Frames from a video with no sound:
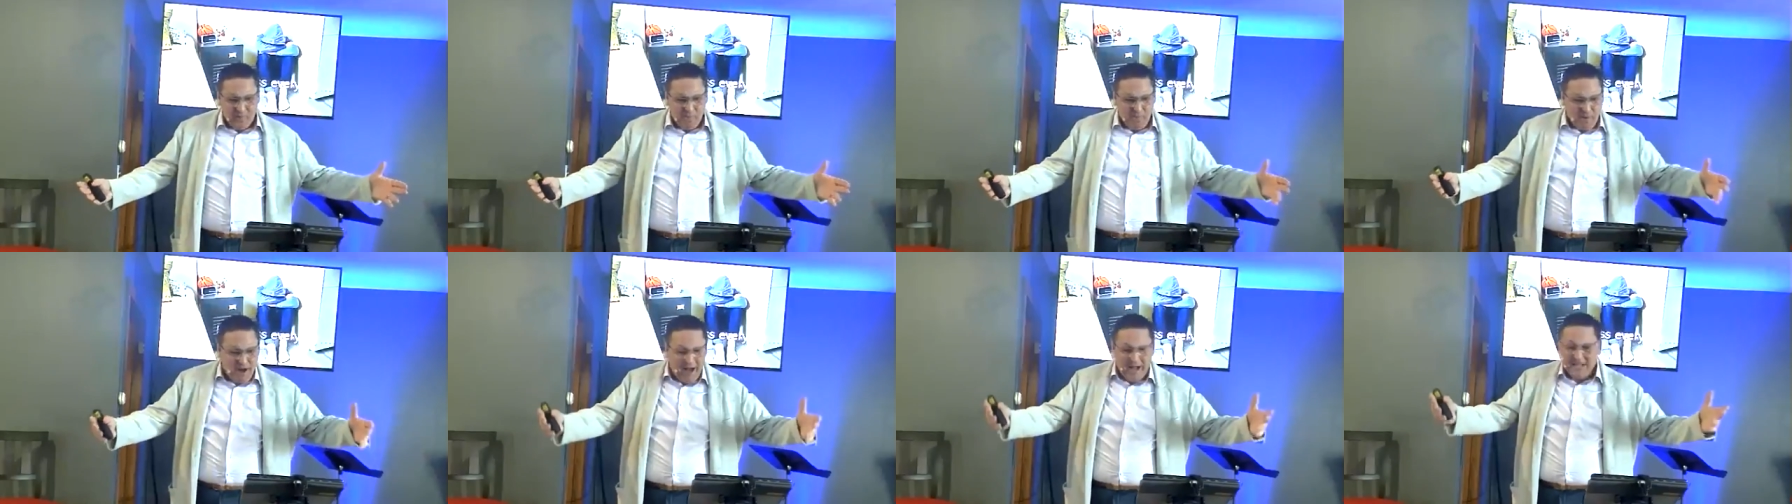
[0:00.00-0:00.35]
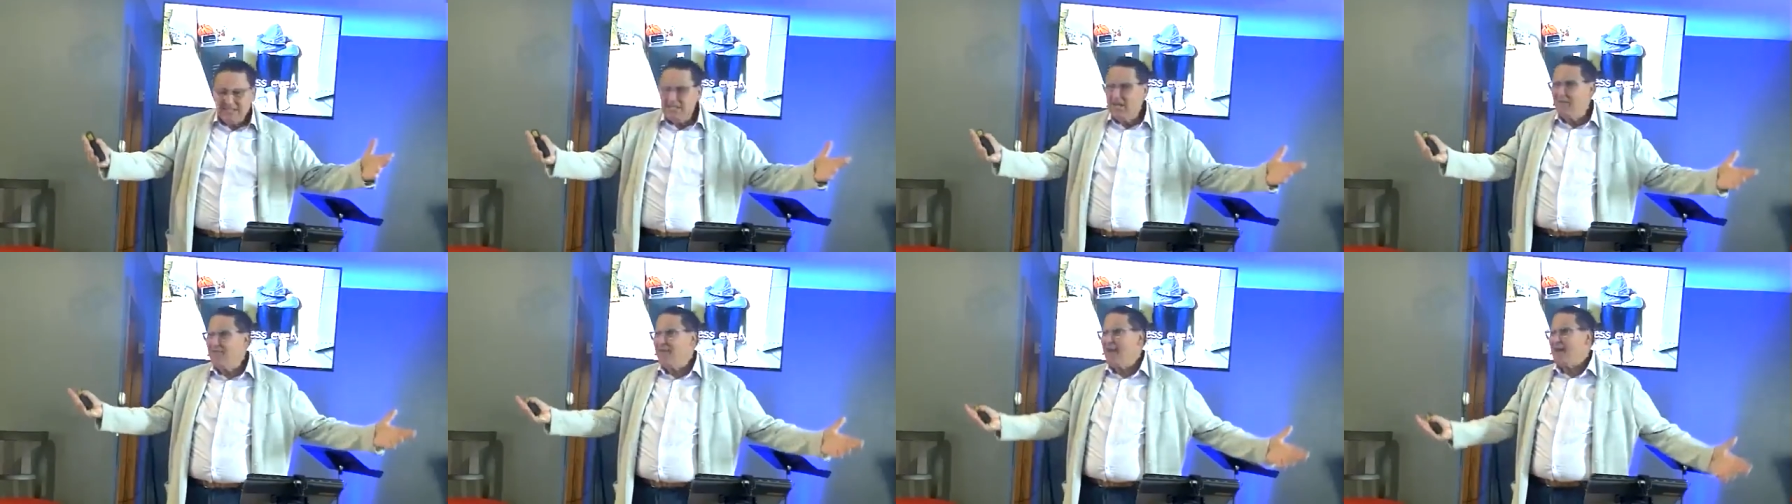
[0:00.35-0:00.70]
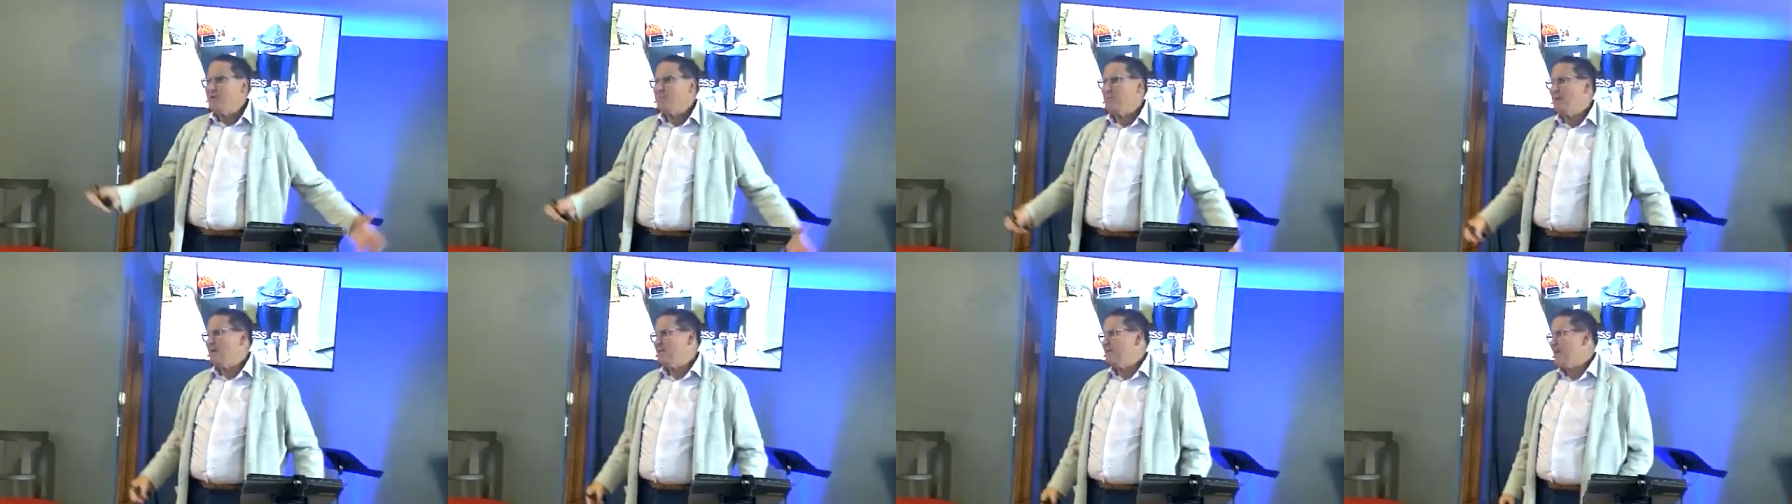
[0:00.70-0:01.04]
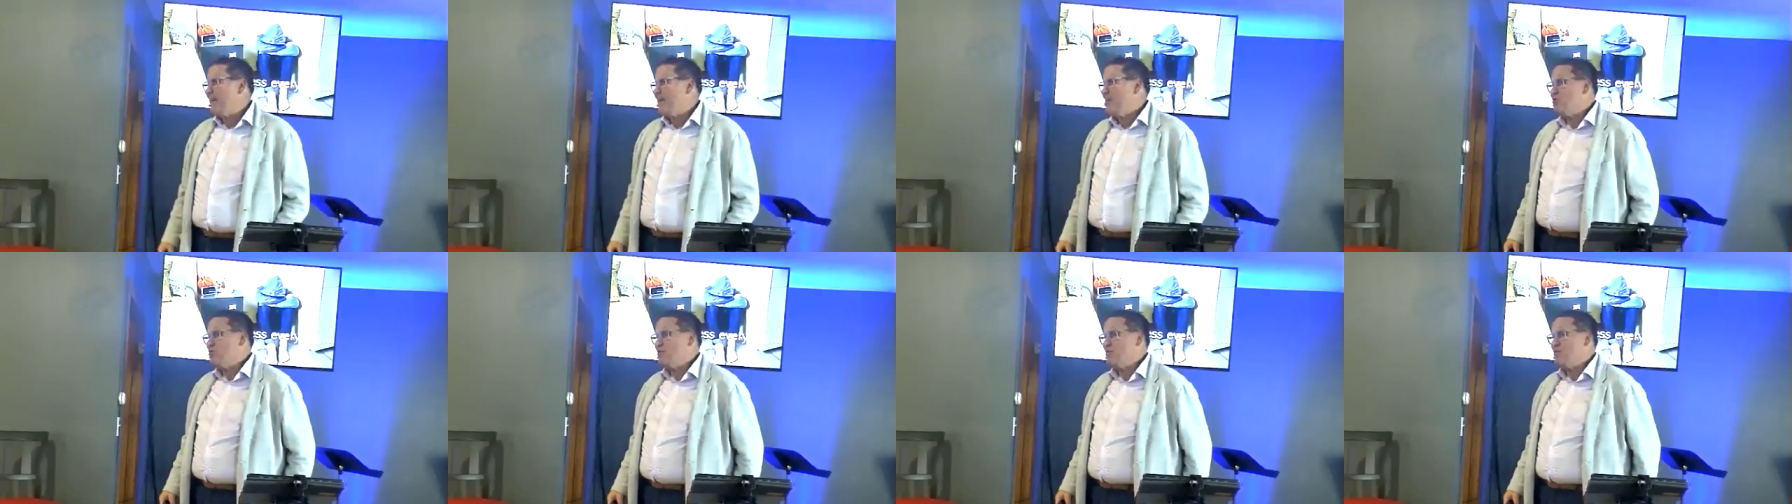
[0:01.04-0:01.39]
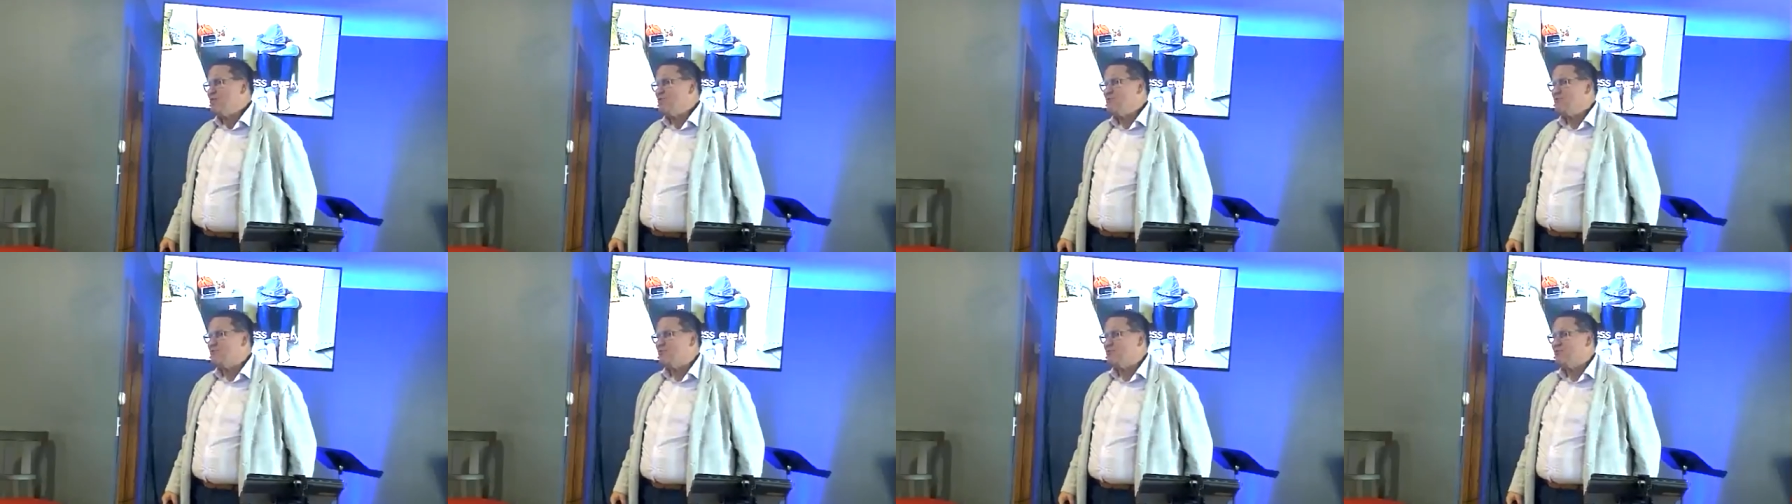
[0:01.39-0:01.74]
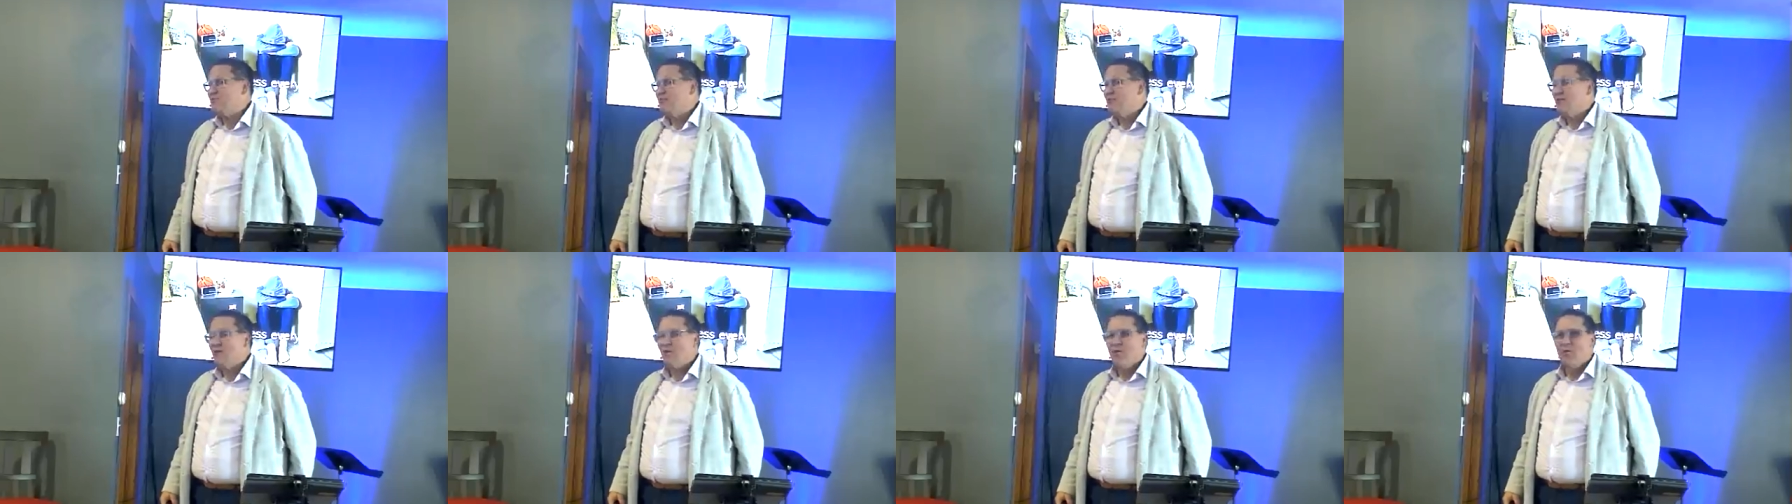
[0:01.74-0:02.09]
positive
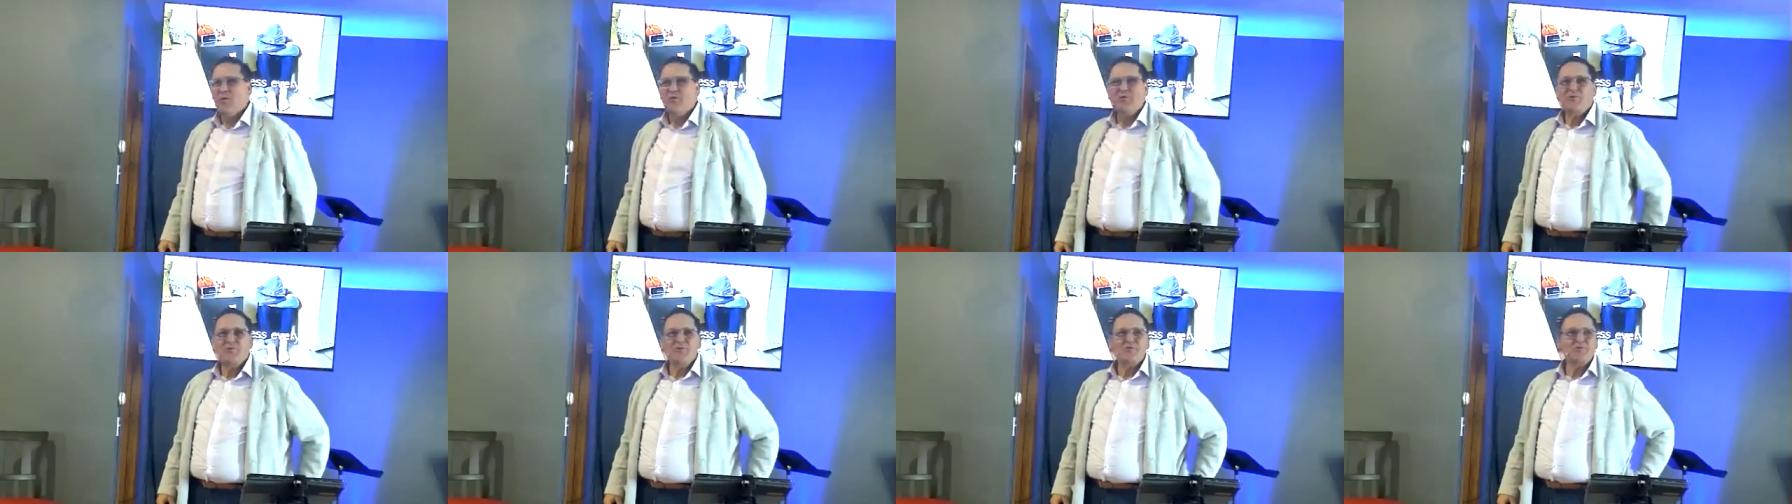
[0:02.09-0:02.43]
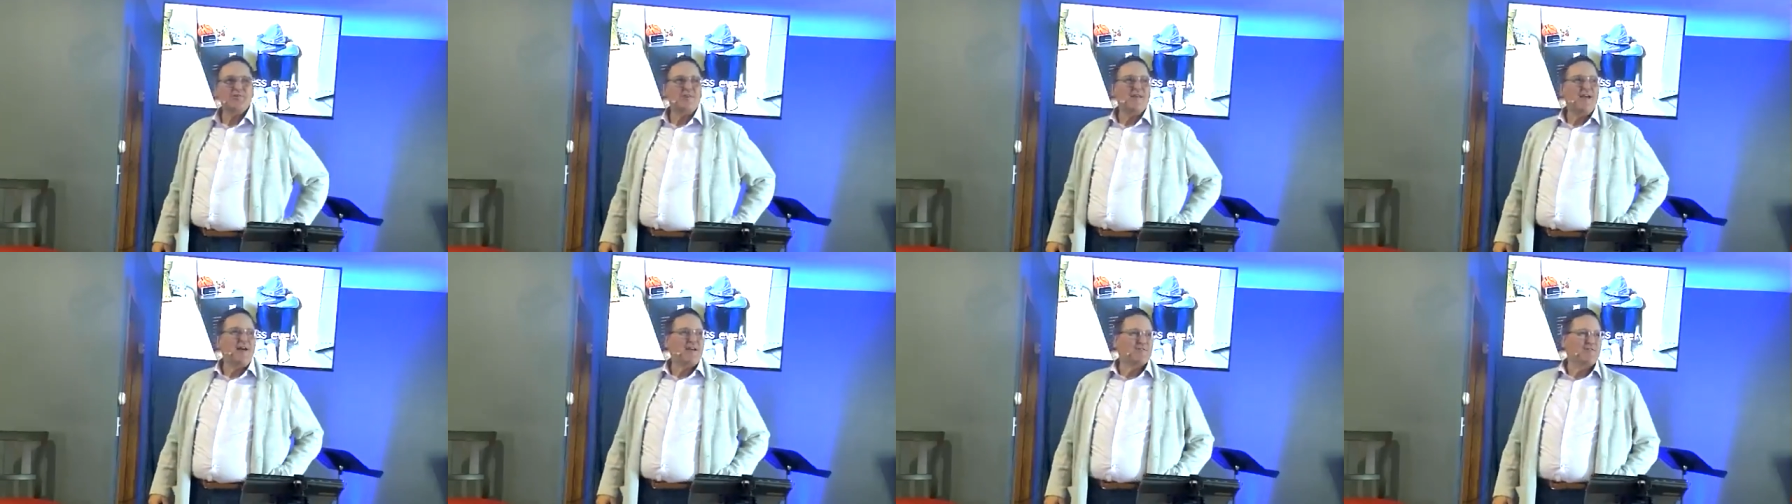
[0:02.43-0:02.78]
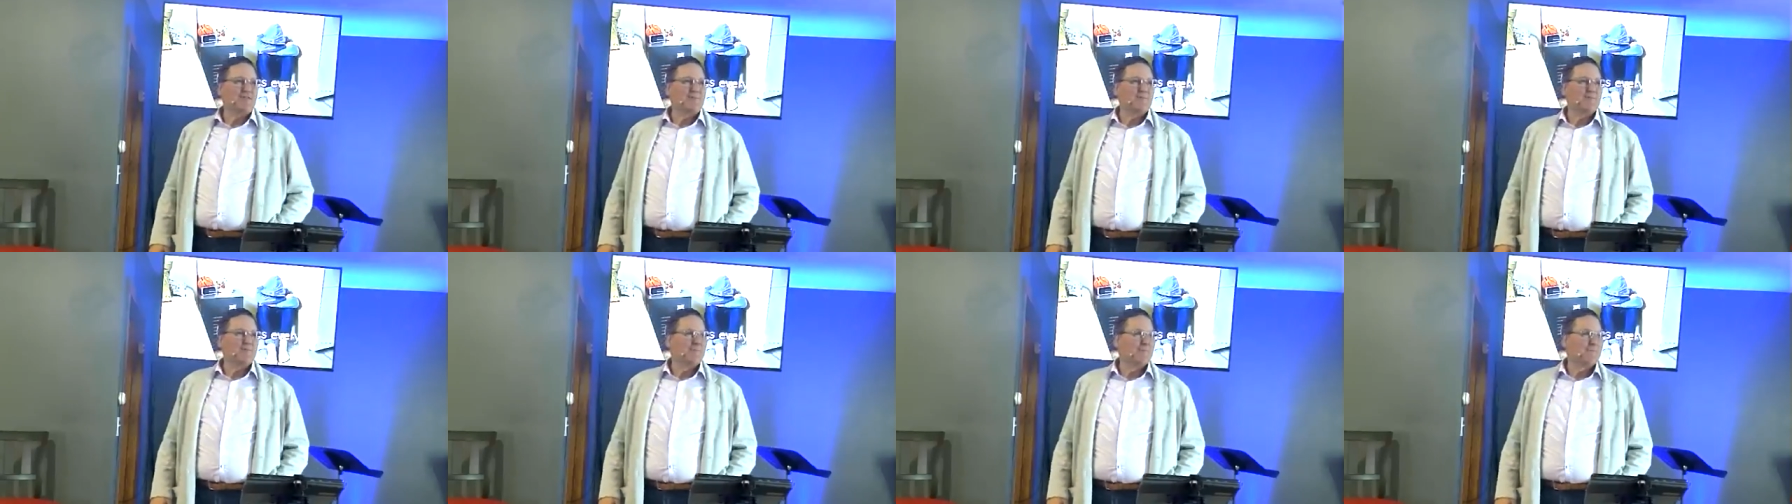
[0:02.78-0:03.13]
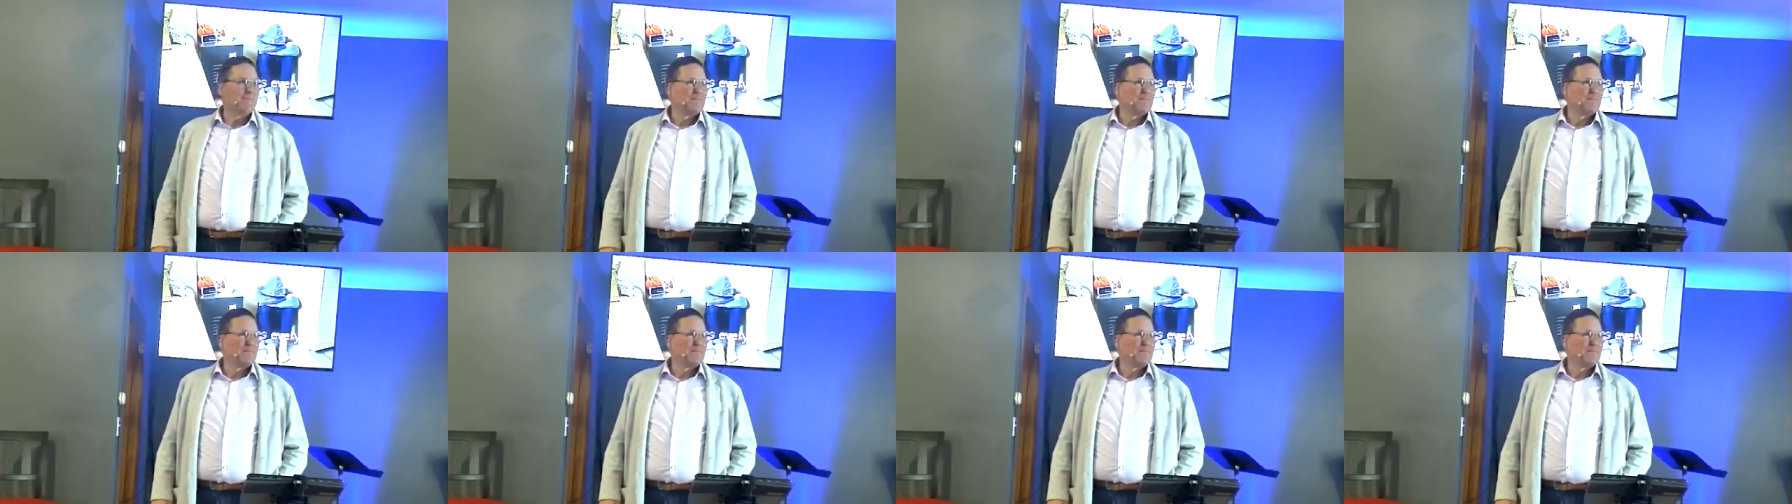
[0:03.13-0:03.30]
expectations, or enthusiasm.